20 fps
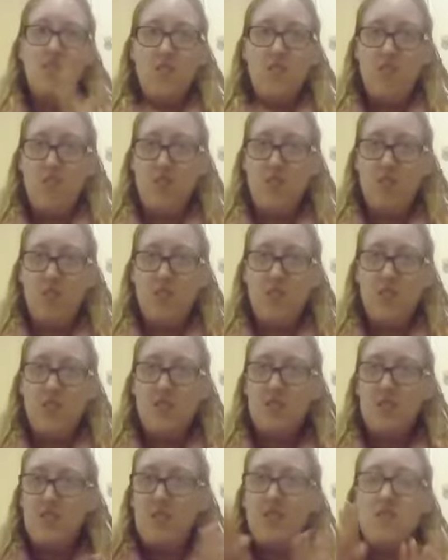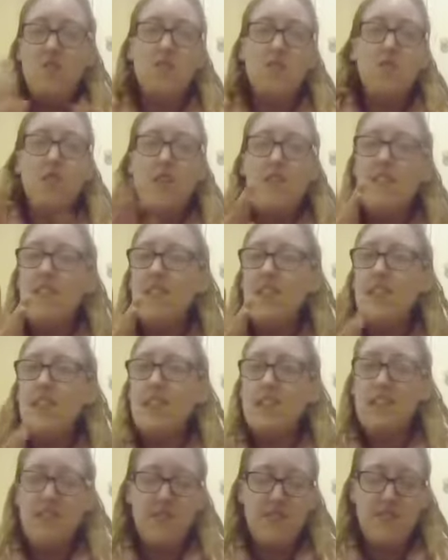or not
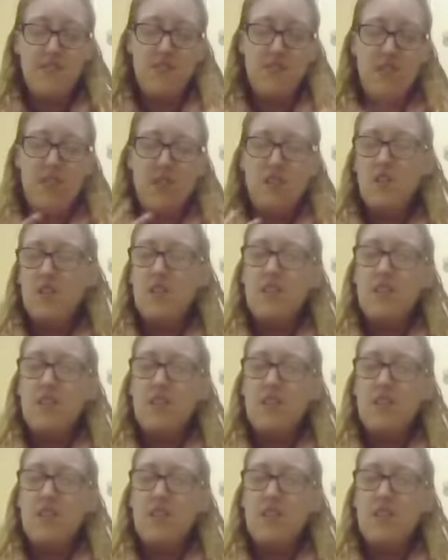worried not